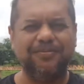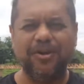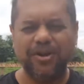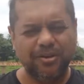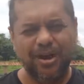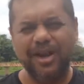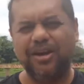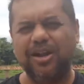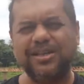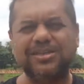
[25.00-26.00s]
floating around
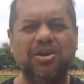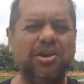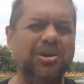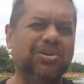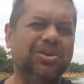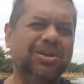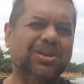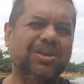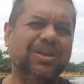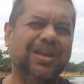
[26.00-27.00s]
a lot, so
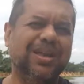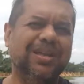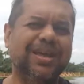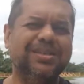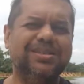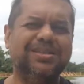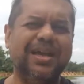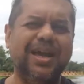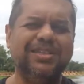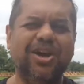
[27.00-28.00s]
let's
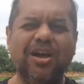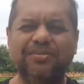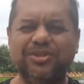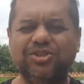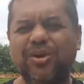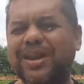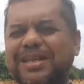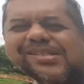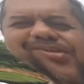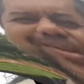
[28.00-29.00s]
dive straight into